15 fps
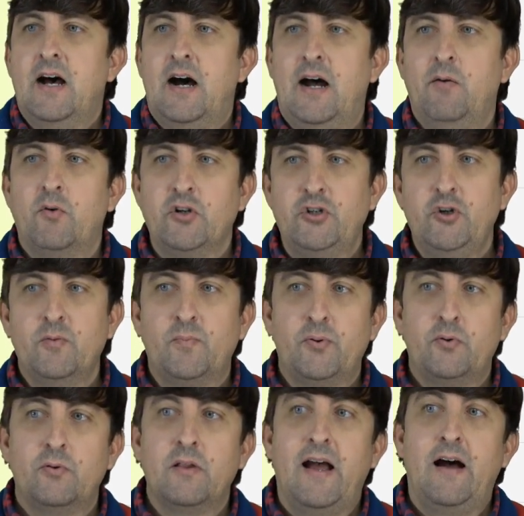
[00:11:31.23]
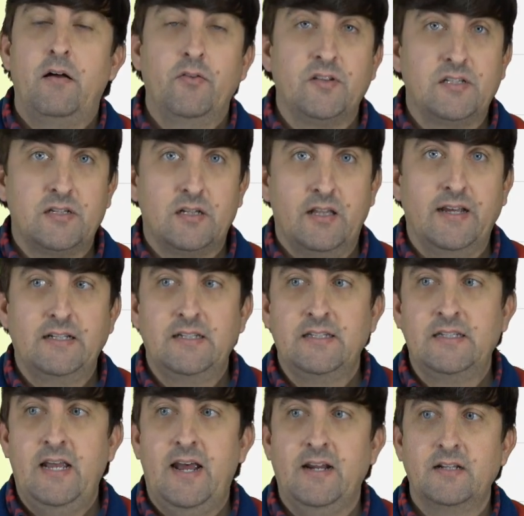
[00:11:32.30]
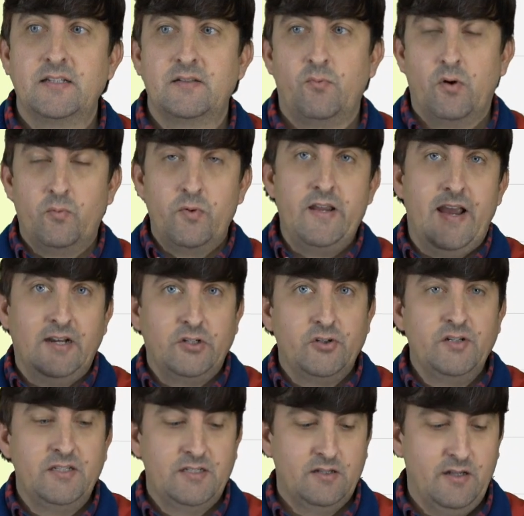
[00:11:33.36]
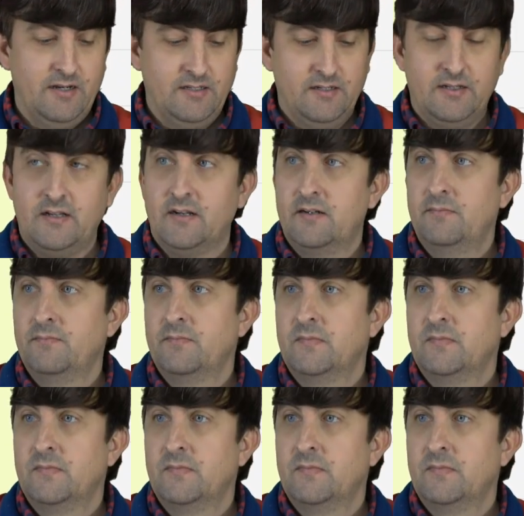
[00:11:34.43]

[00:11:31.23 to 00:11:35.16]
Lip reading: I want you to pull out the selected text, what we actually selected here.